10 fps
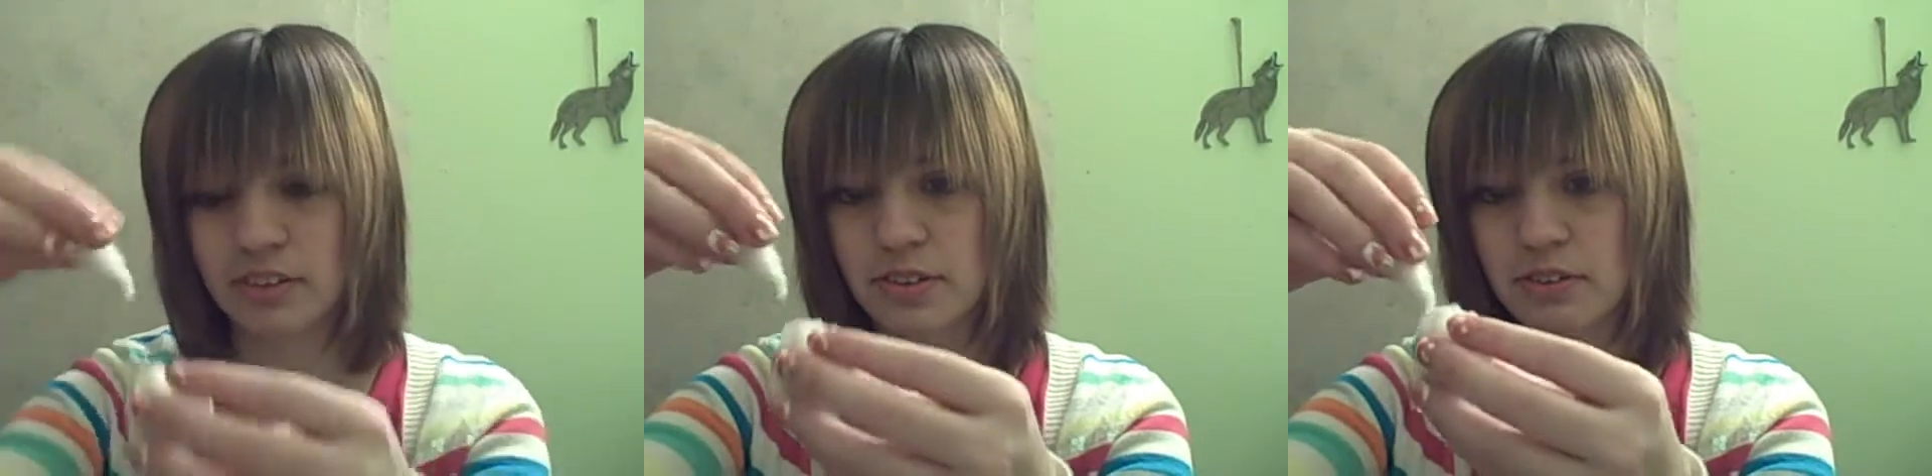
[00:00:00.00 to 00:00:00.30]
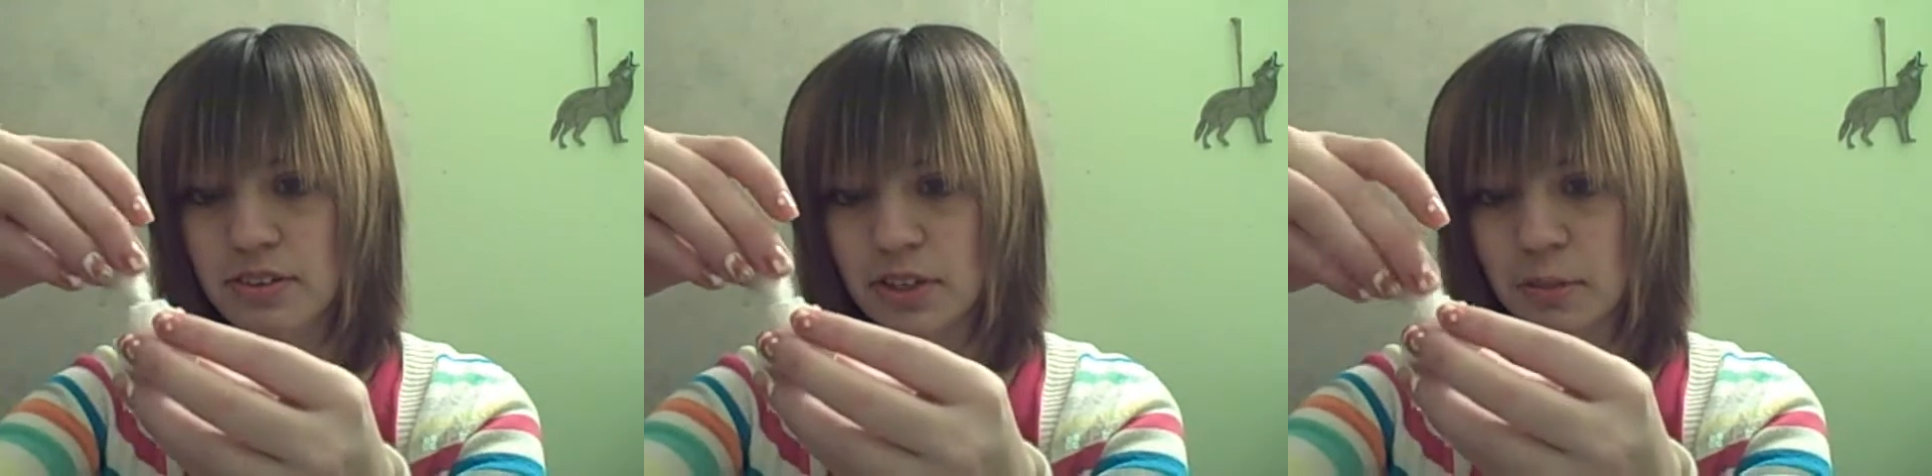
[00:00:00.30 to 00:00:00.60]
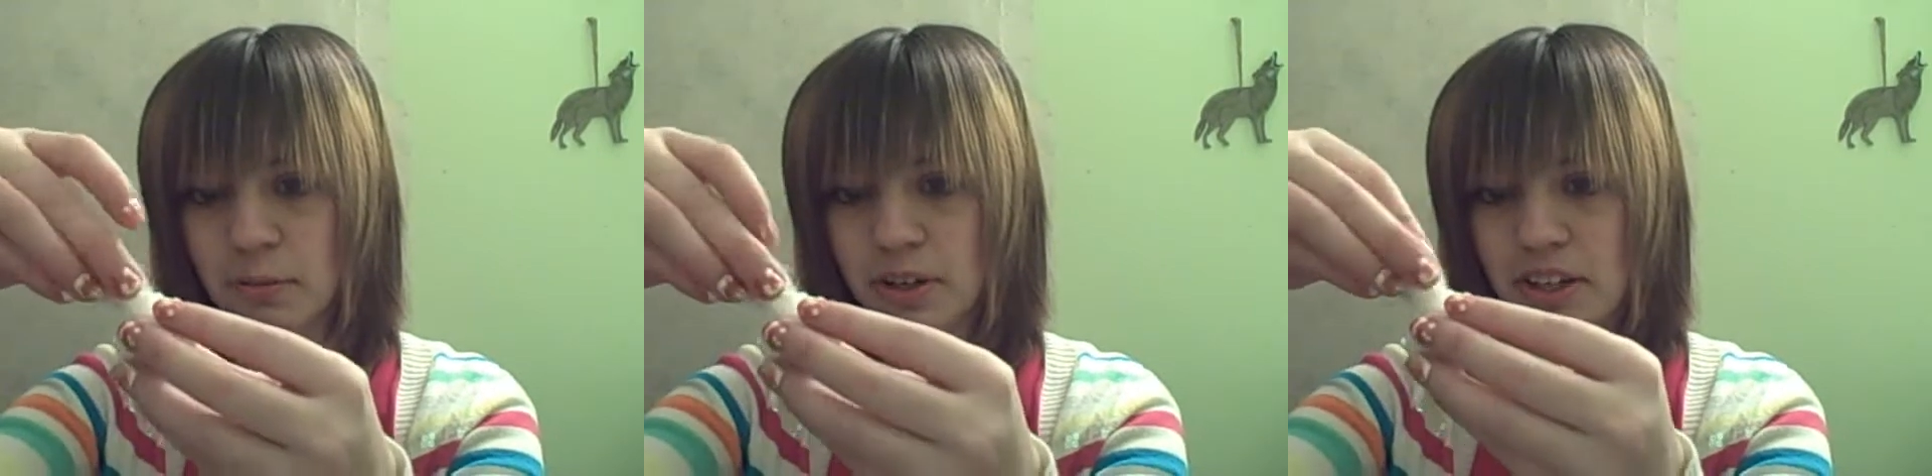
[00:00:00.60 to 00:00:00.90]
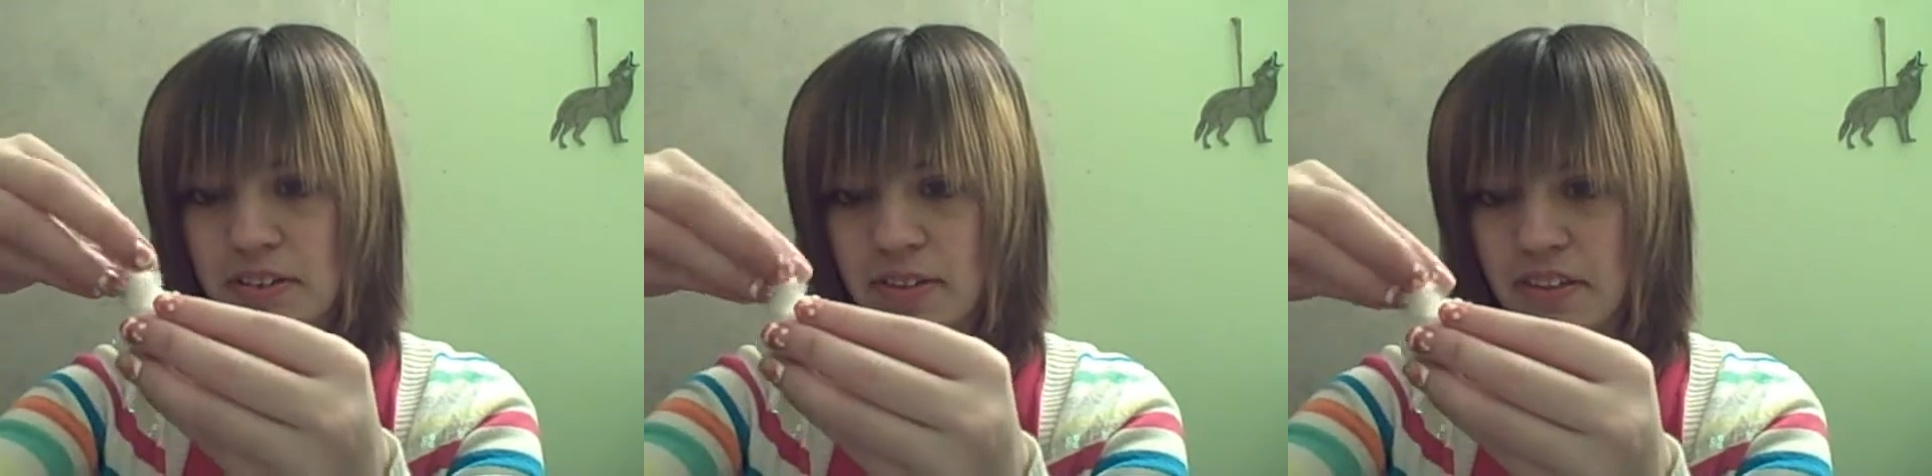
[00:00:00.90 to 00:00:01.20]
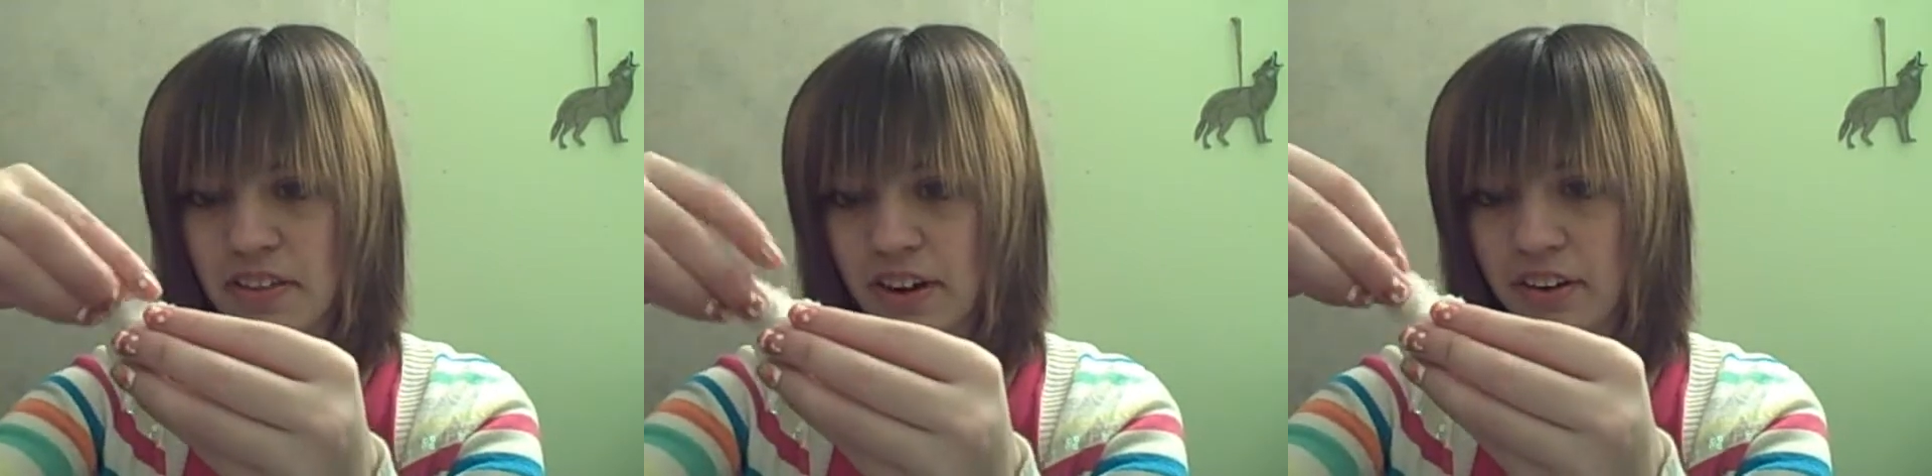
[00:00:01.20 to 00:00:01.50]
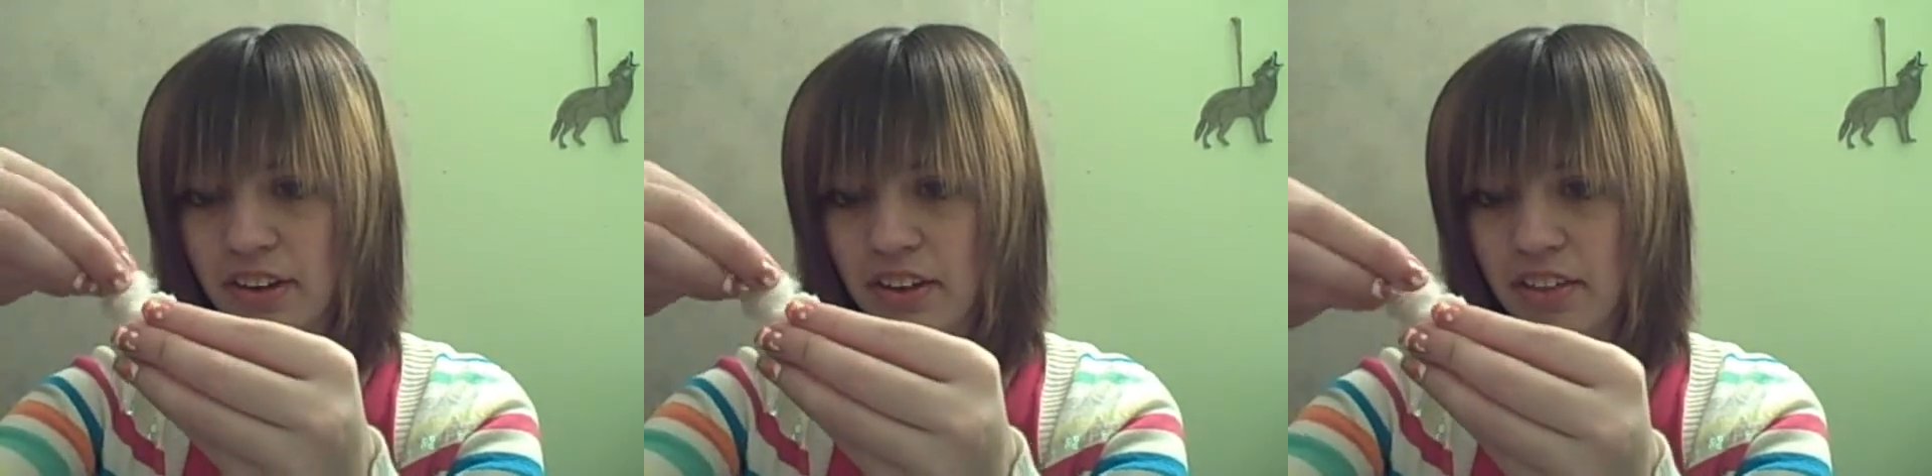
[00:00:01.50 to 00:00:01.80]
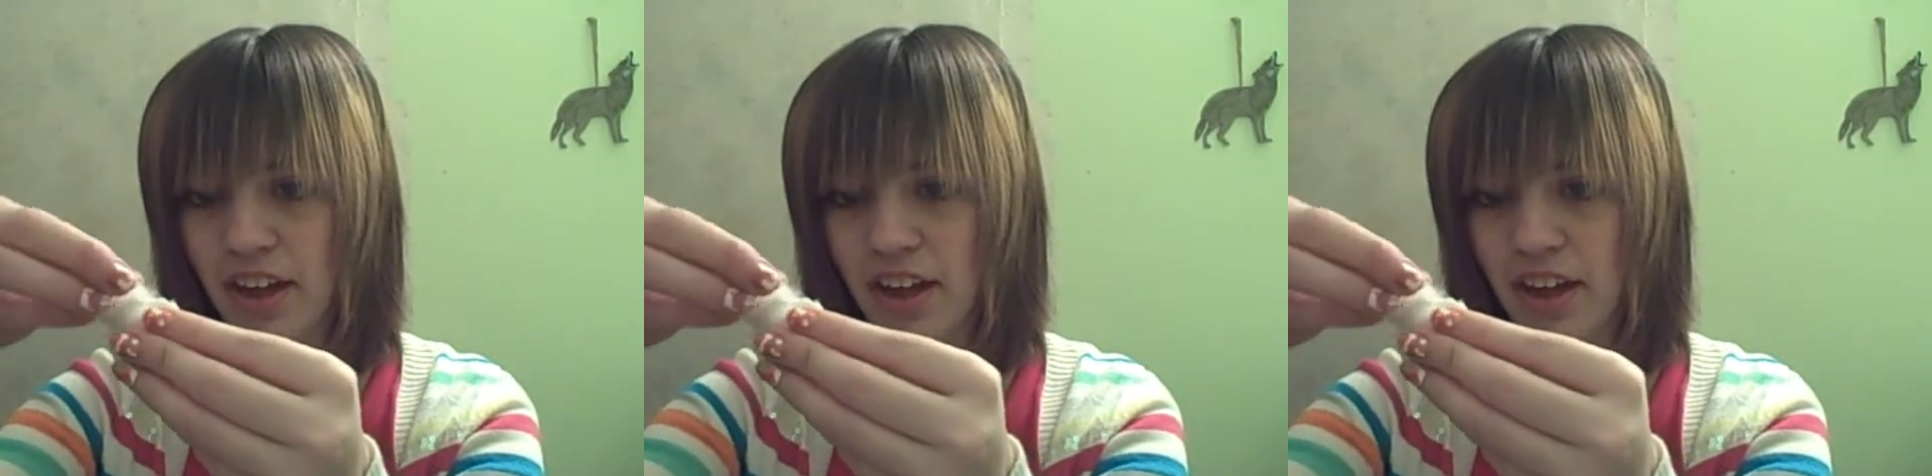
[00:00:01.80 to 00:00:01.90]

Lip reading: So I'm just going to put it inside there like